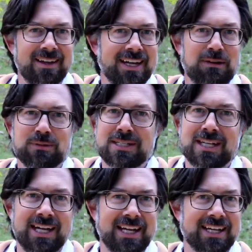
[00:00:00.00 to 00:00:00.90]
It was
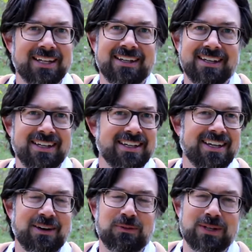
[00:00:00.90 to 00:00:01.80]
like,
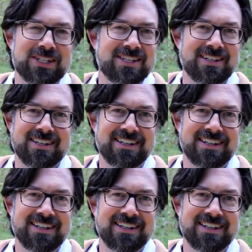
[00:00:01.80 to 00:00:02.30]
I wish